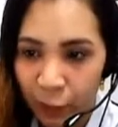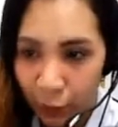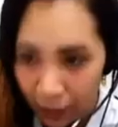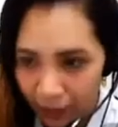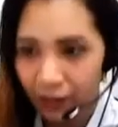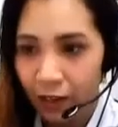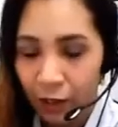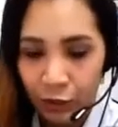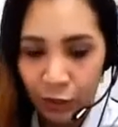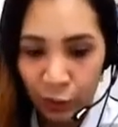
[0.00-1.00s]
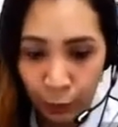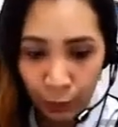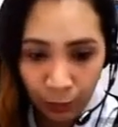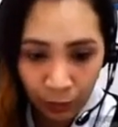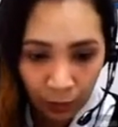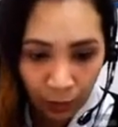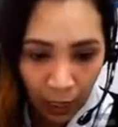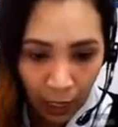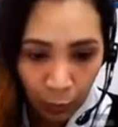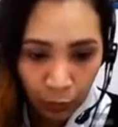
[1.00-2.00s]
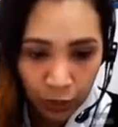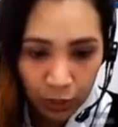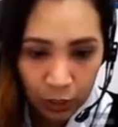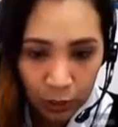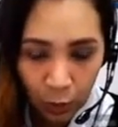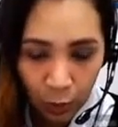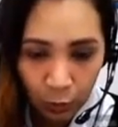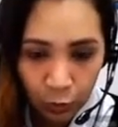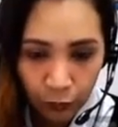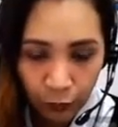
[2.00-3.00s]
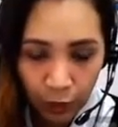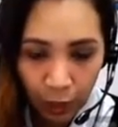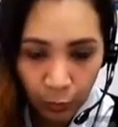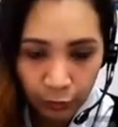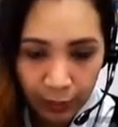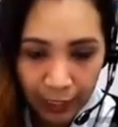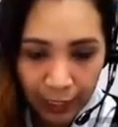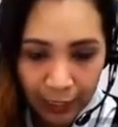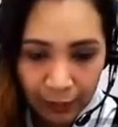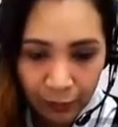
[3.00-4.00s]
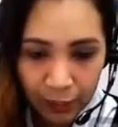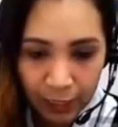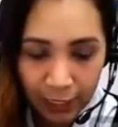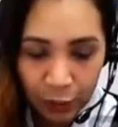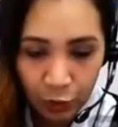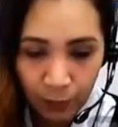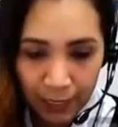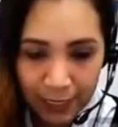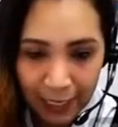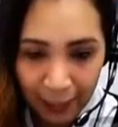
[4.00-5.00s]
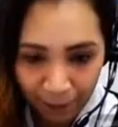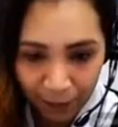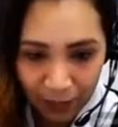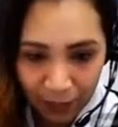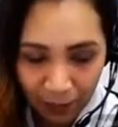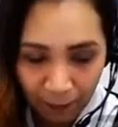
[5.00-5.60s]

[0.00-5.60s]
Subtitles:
Okay, so I will just note for our reading activities to be skipped.